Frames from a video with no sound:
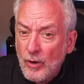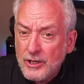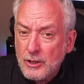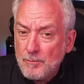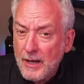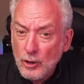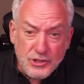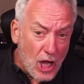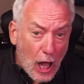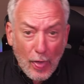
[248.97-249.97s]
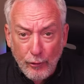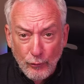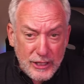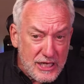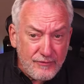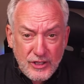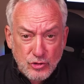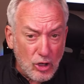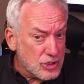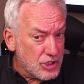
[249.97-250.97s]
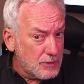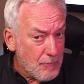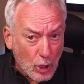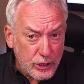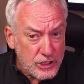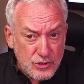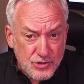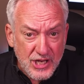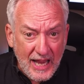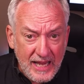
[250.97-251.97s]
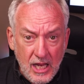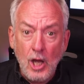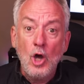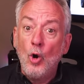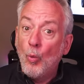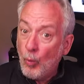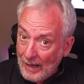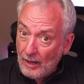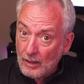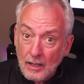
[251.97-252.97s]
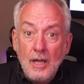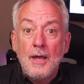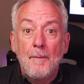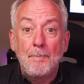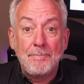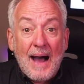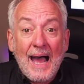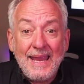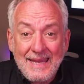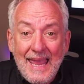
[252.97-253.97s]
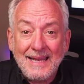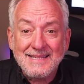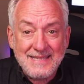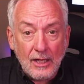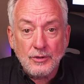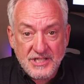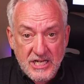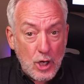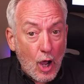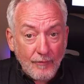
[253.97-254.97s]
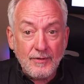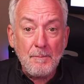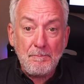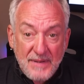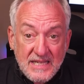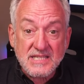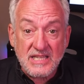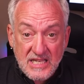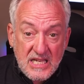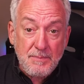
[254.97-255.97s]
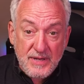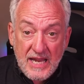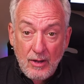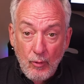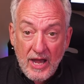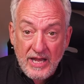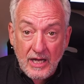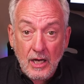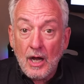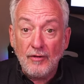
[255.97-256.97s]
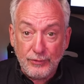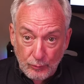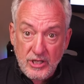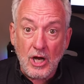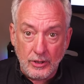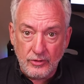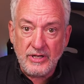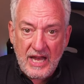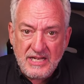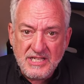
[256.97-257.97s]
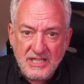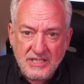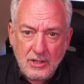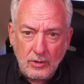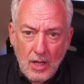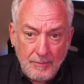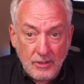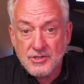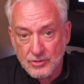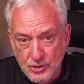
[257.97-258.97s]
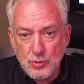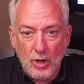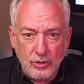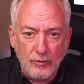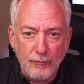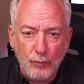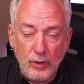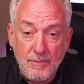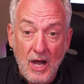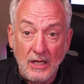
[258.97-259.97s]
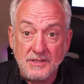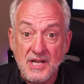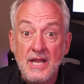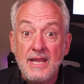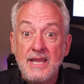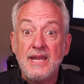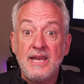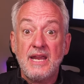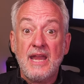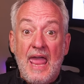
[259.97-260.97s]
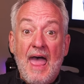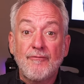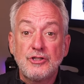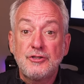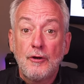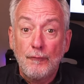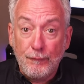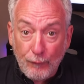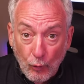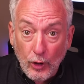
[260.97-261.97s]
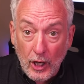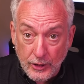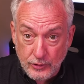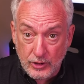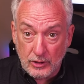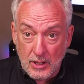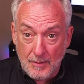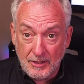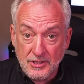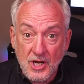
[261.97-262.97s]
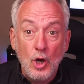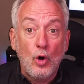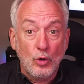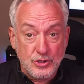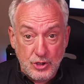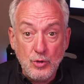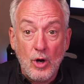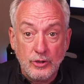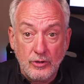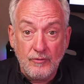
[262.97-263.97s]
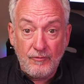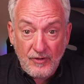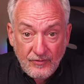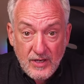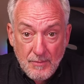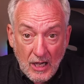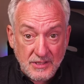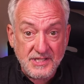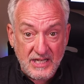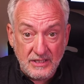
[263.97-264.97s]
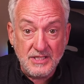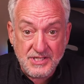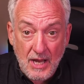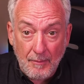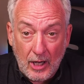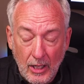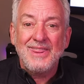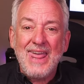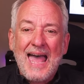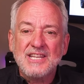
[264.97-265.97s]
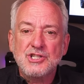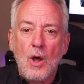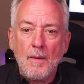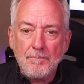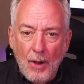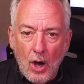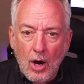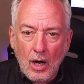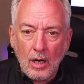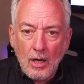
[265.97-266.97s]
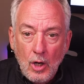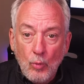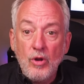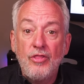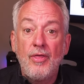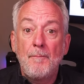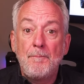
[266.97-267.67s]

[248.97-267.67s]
when compared to other EV trucks on the market, you say? Well, my XLT often beats the EPA rating of 386 kilometers or 240 miles, hitting an average 400 kilometers or 250 miles in the summer. That's on par with the